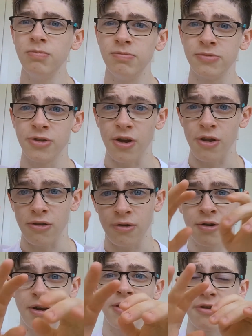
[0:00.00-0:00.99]
So
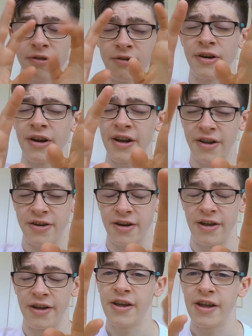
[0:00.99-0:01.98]

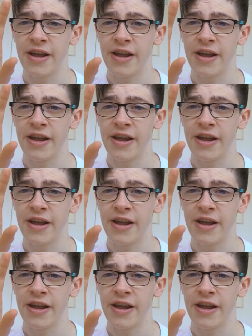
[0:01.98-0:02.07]
theoretically,